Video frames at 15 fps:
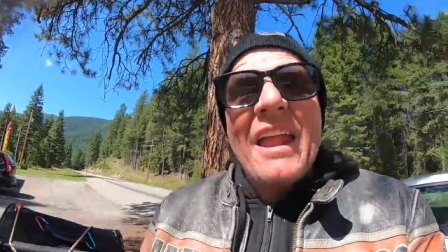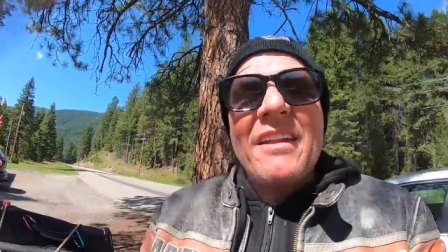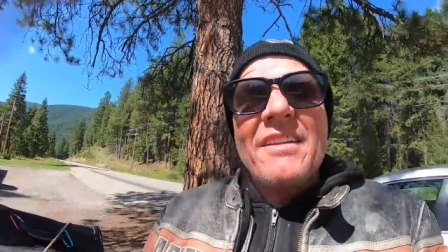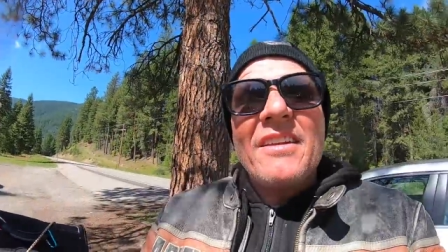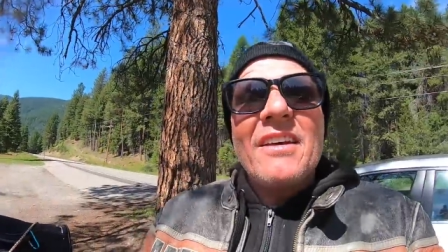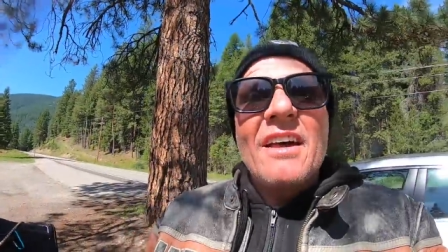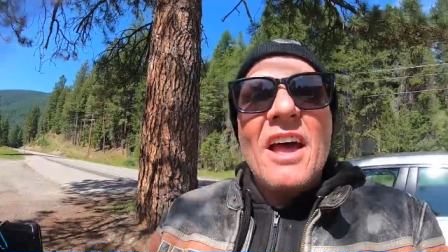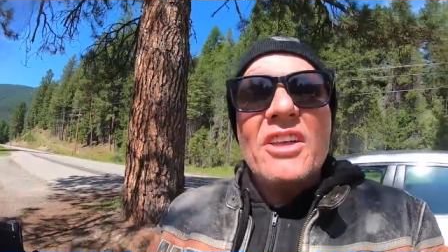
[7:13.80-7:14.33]

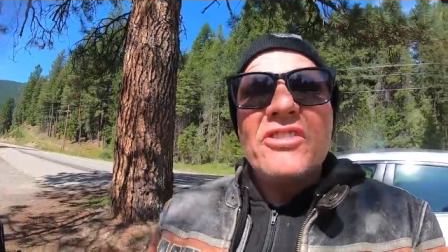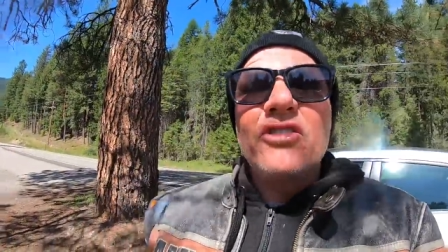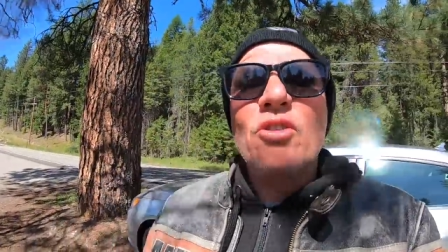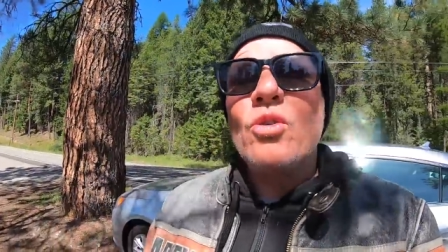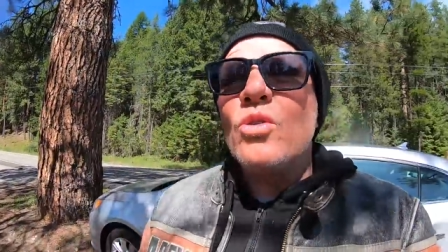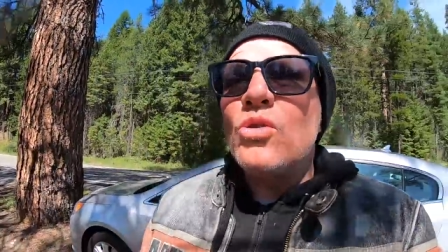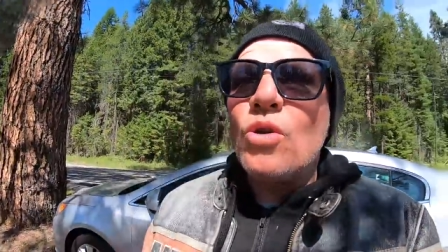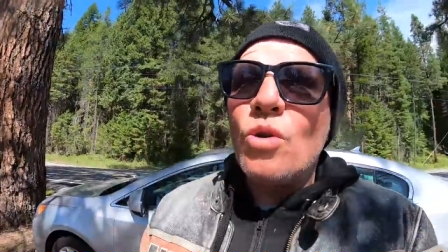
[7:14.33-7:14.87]
at a
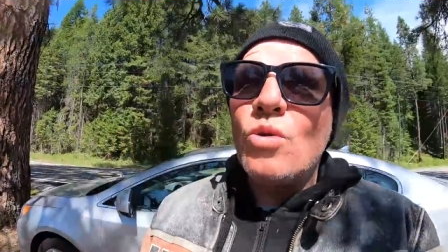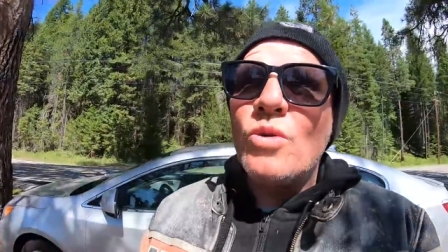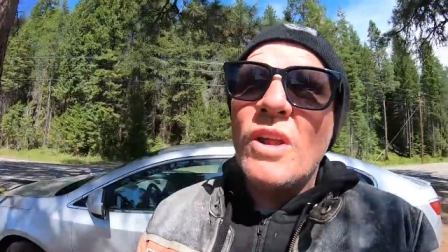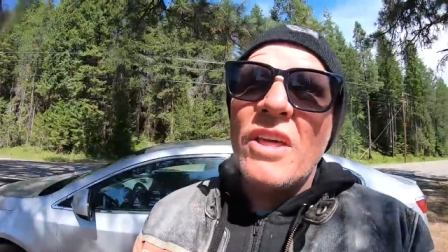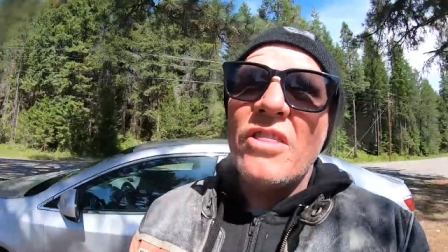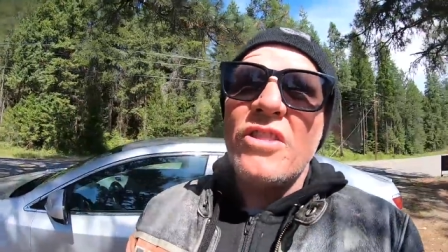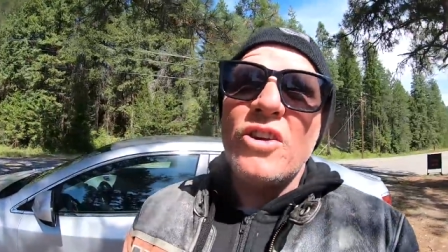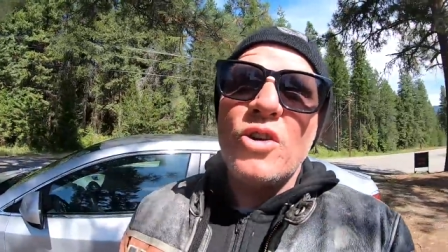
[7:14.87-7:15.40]
store called
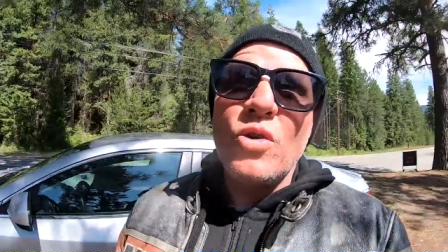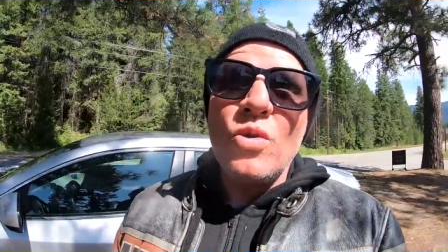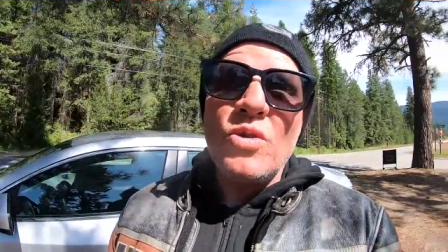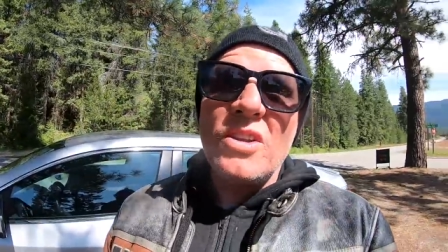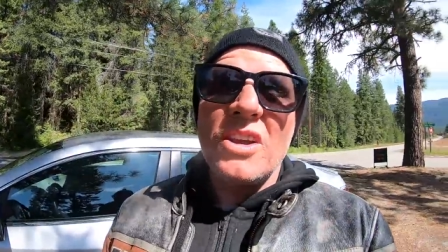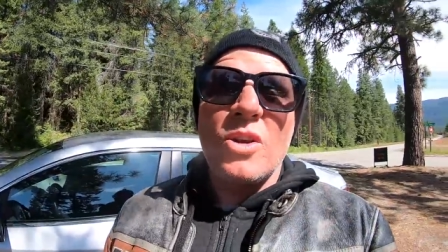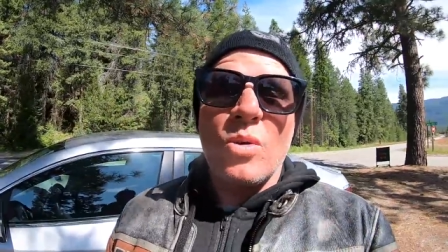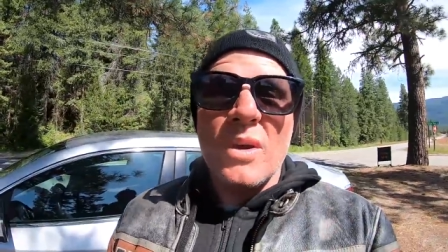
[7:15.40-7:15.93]
the
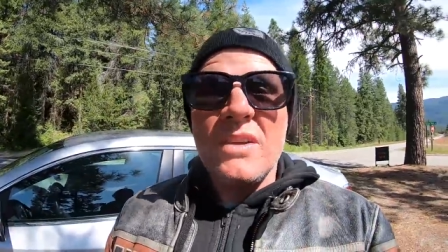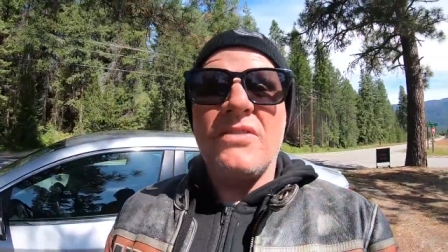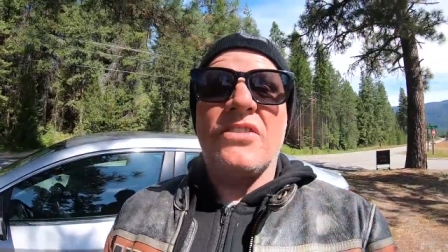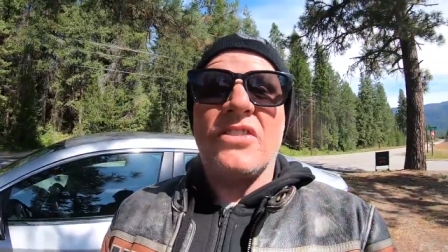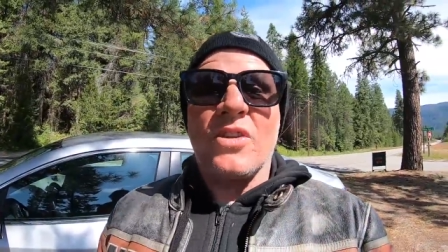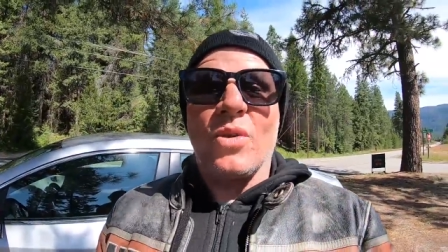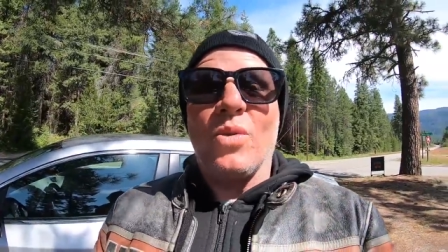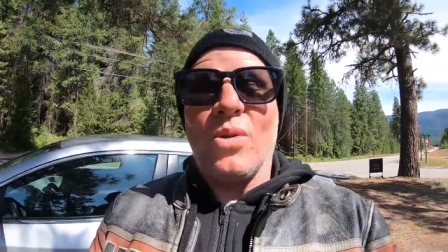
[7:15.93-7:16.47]
Good Grief
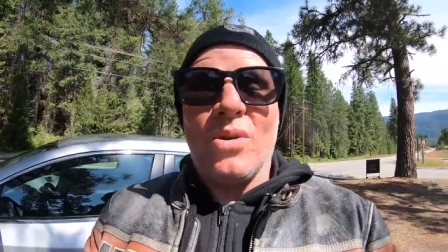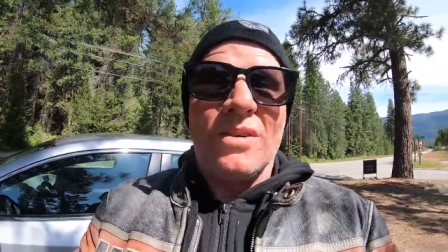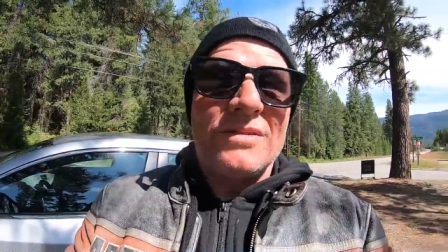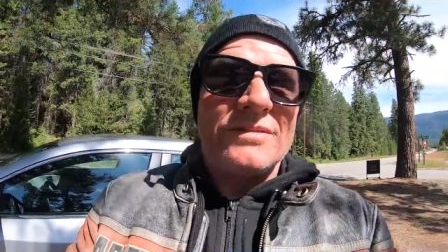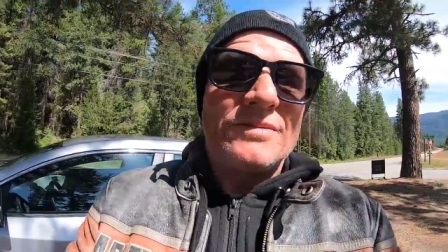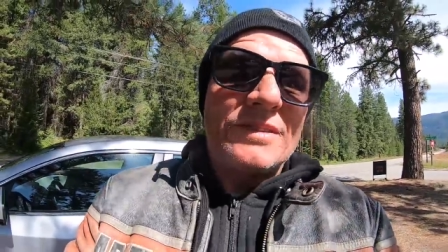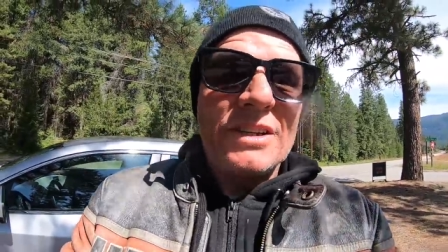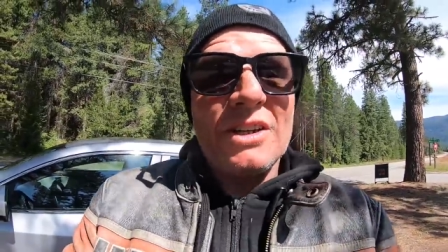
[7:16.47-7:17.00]
Store.
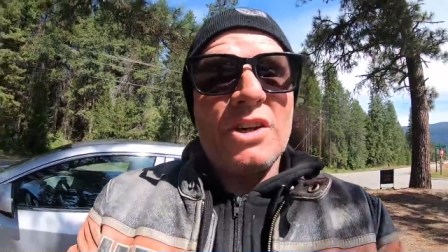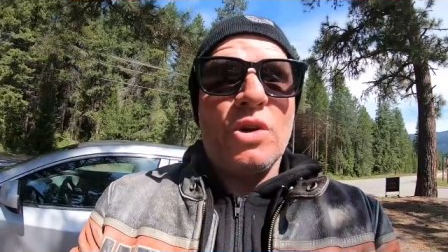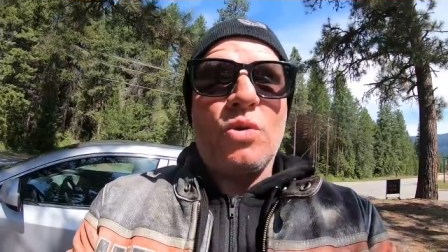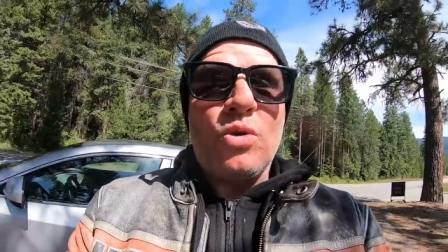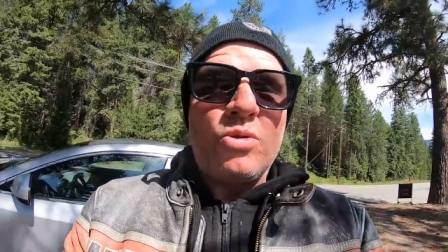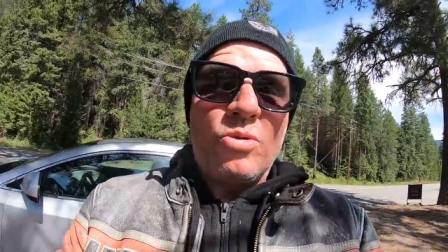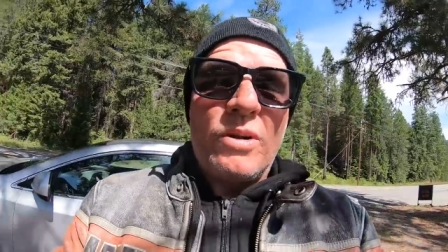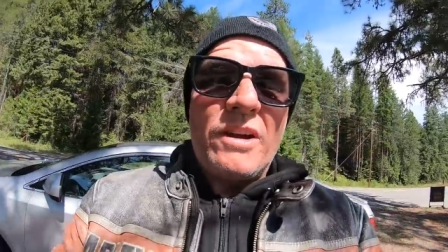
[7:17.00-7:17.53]

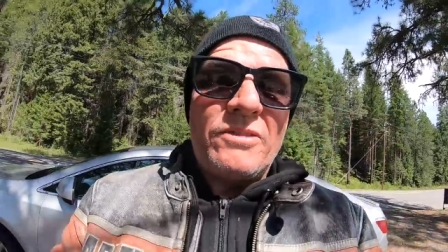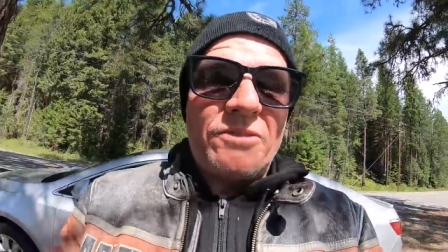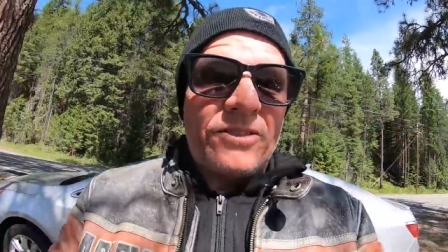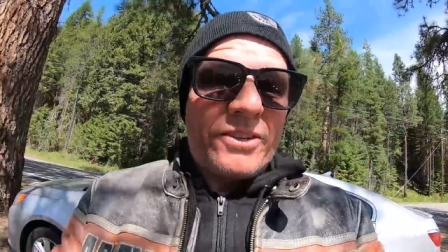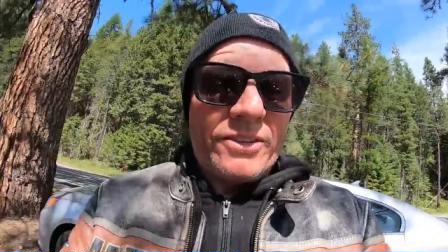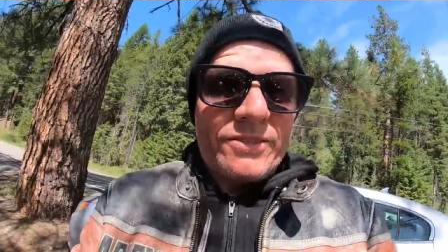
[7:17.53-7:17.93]
Good Grief.